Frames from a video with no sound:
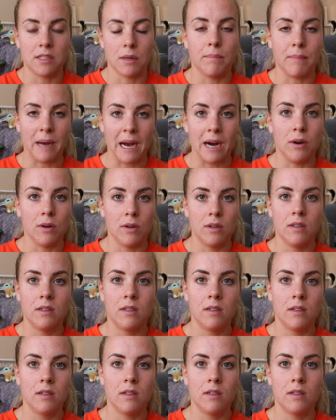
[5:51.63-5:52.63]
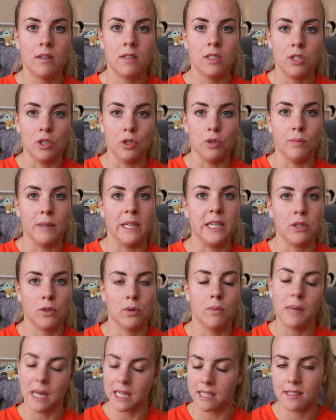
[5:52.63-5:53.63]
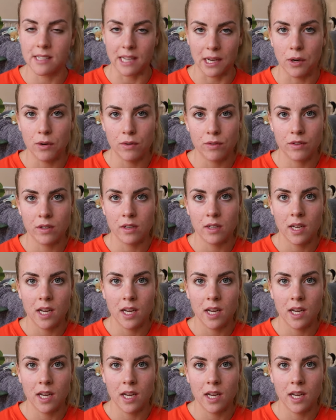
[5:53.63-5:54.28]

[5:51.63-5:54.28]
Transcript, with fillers: about you being your best self,